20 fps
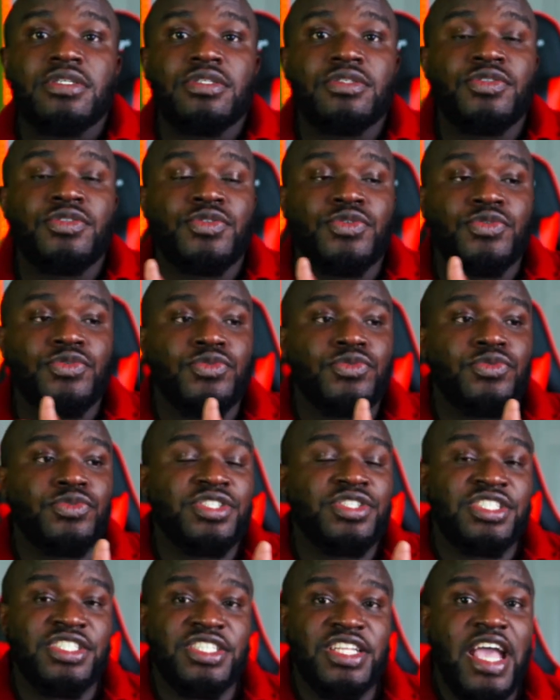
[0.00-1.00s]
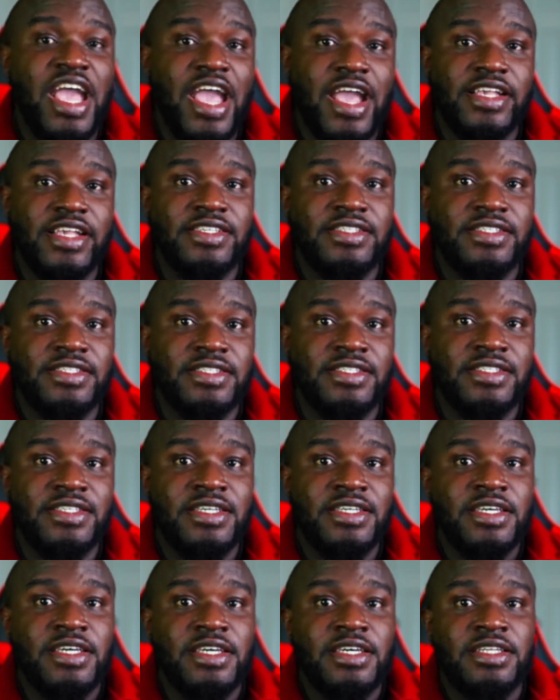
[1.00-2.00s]
to snacks,
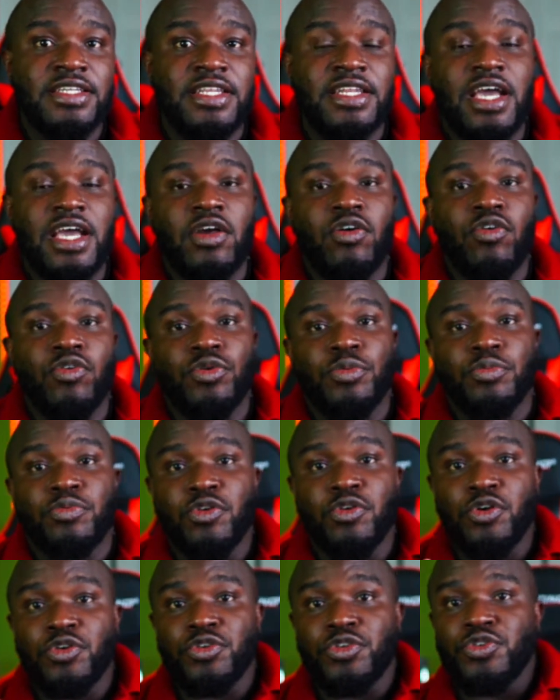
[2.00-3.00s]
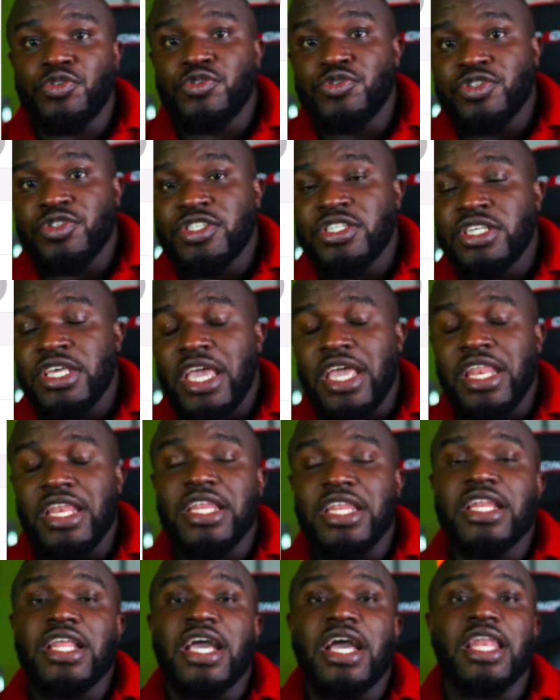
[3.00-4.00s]
then I go to produce, and
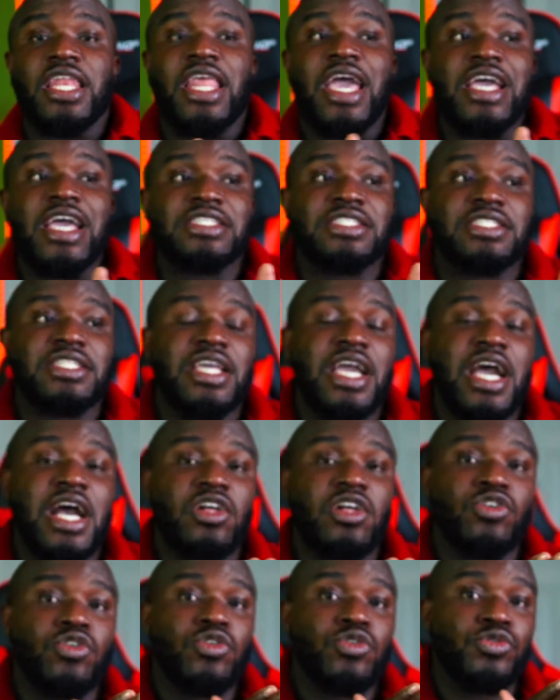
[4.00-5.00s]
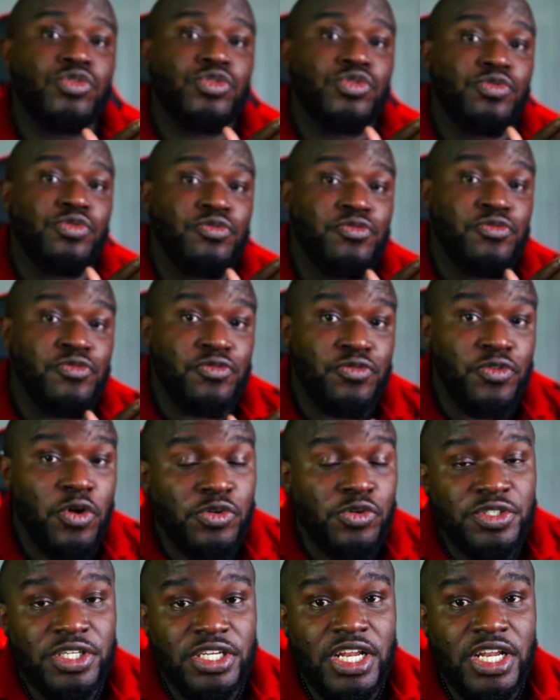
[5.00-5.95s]
then lastly I'll go to frozen